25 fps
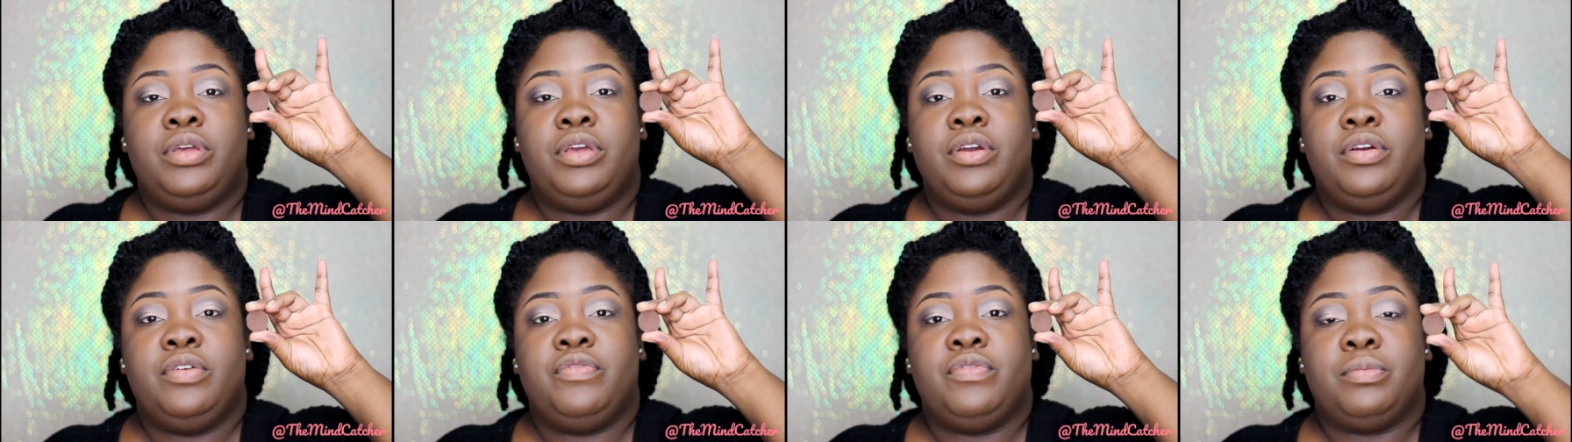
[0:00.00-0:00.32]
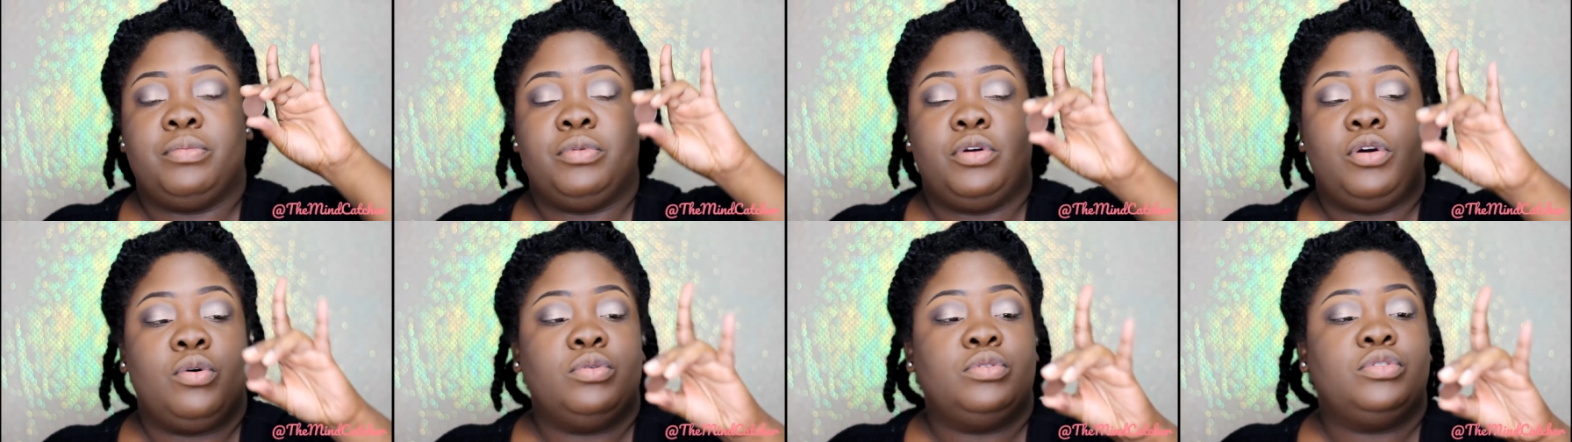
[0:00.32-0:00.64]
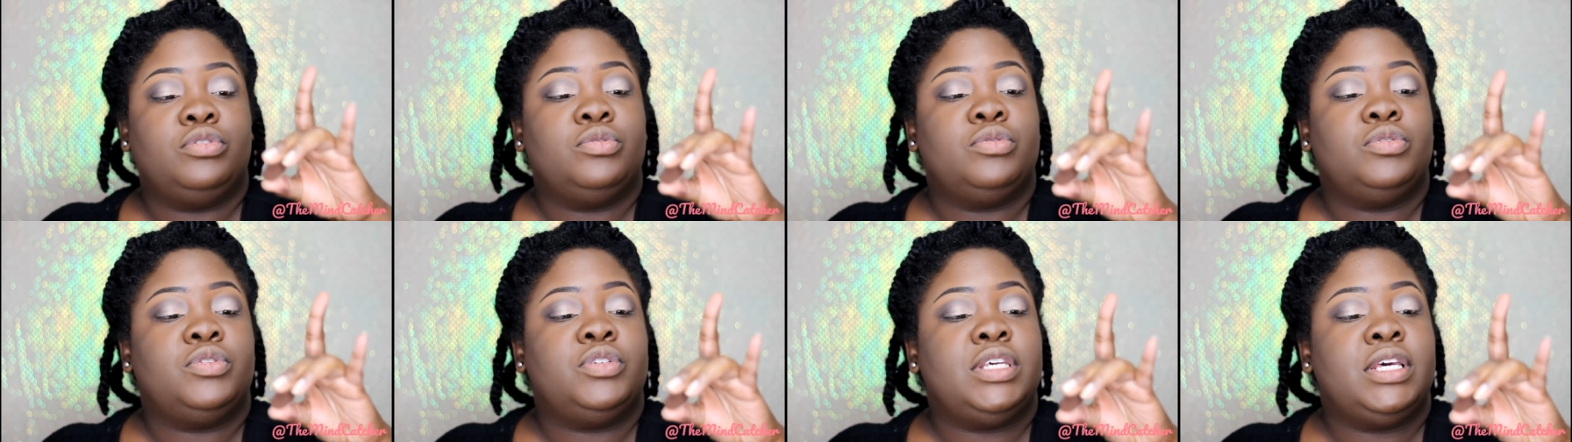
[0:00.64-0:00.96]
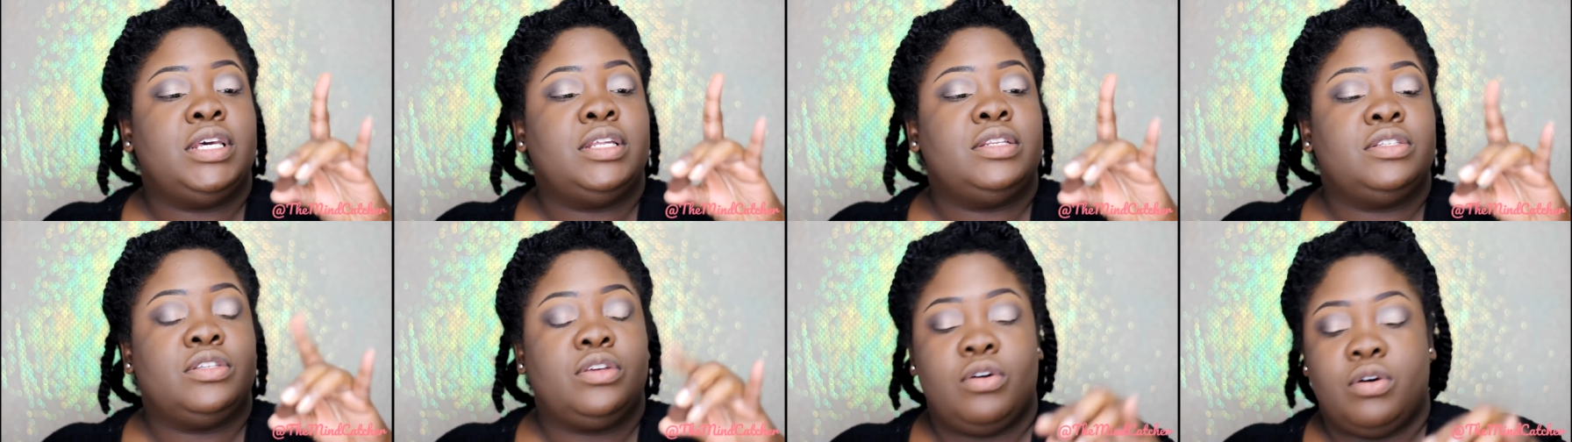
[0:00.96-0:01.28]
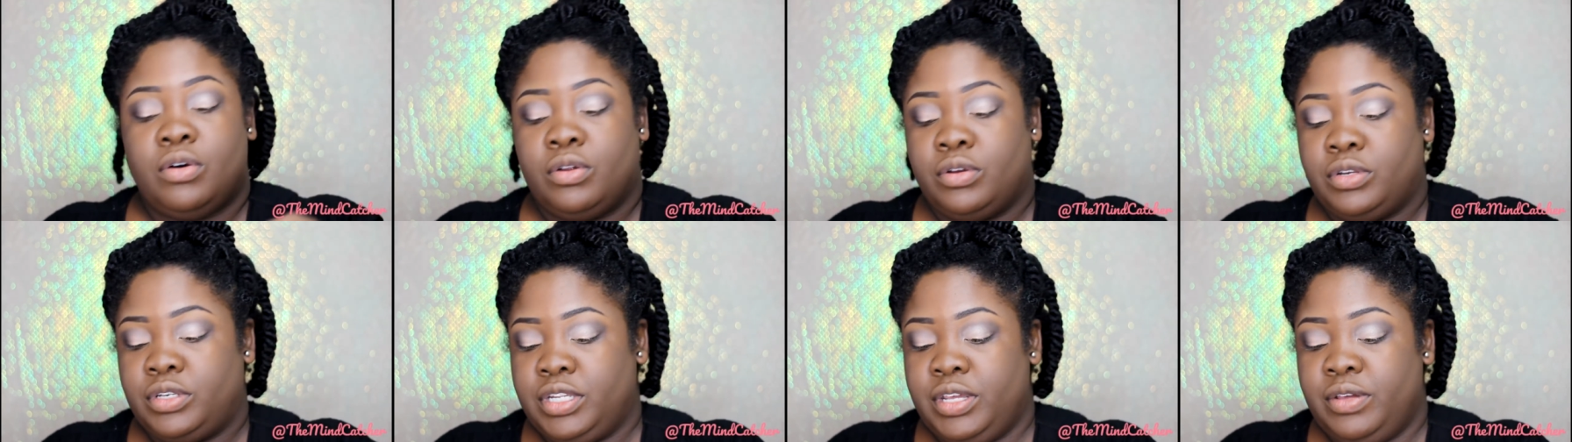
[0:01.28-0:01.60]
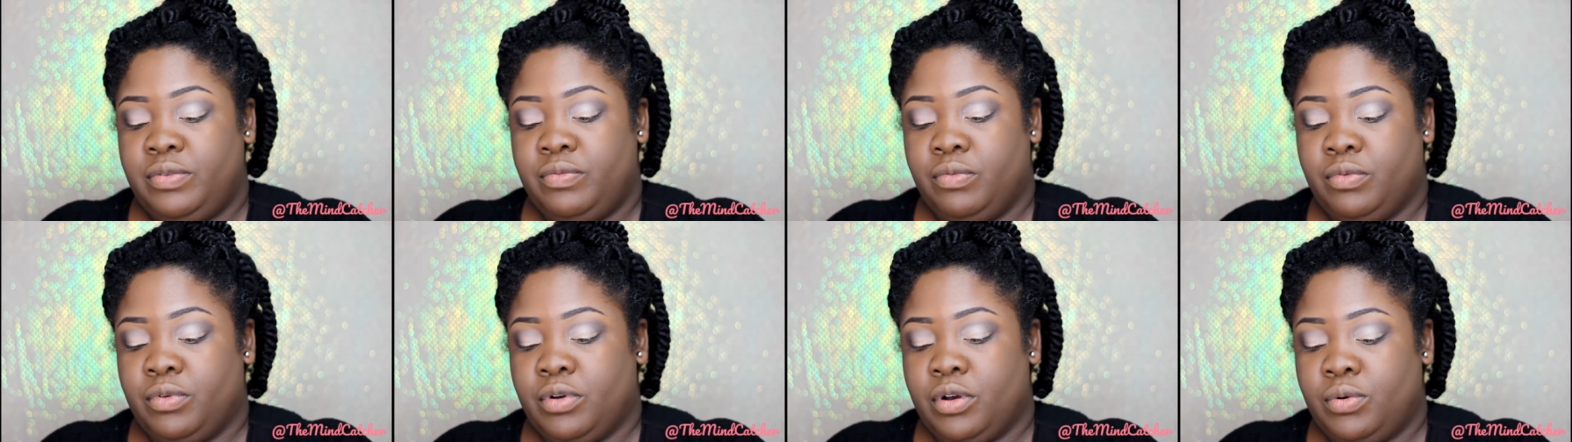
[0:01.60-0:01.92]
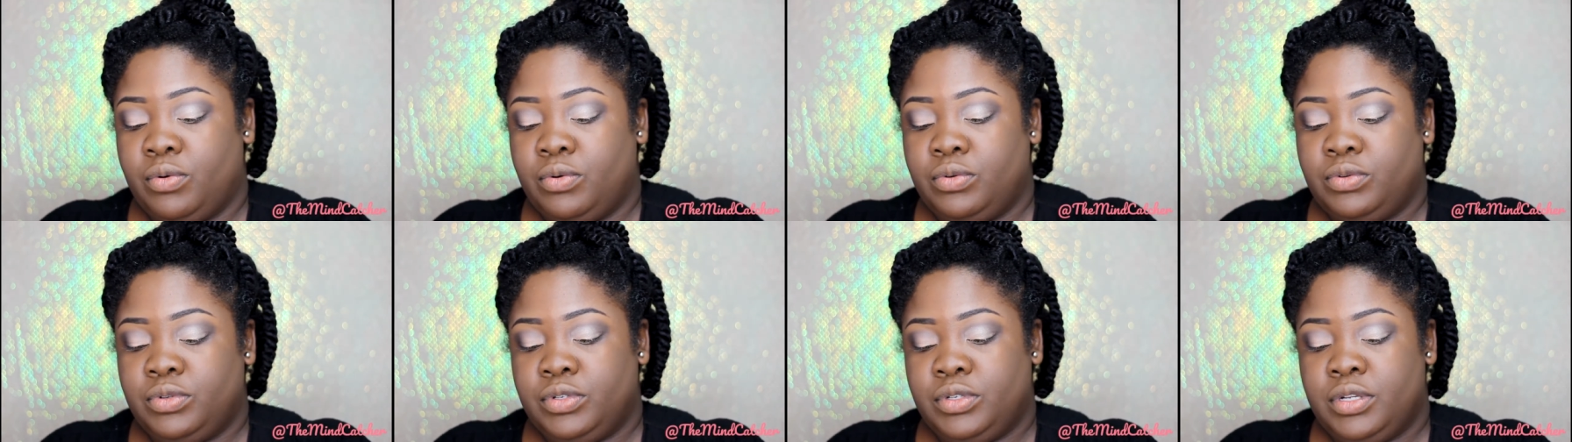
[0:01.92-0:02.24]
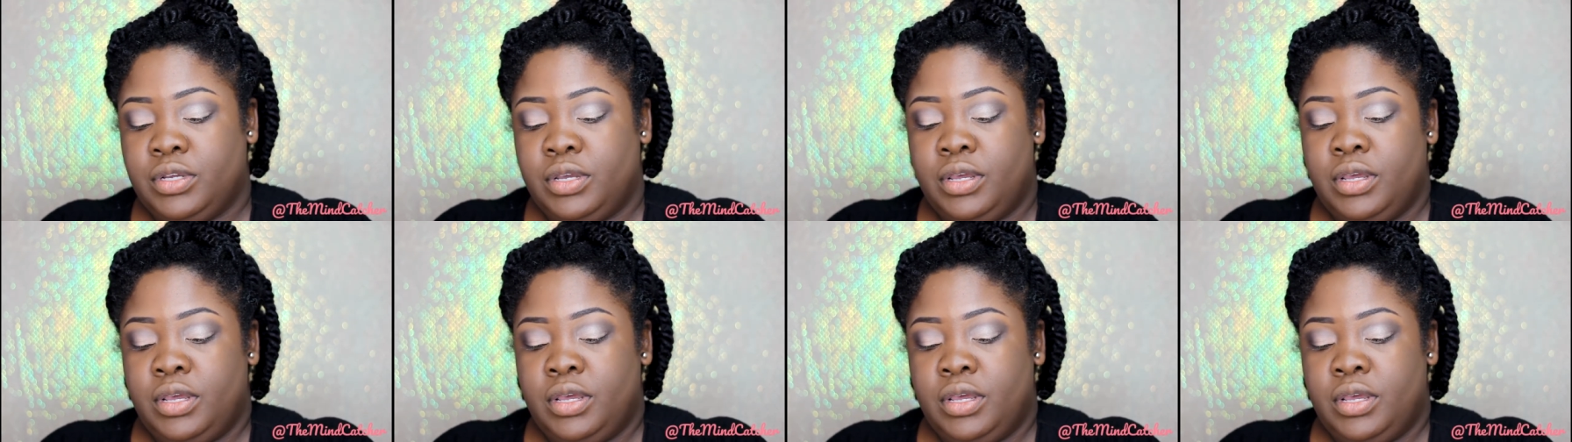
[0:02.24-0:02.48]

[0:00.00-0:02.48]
here from Coastal Scents called Deep Rose.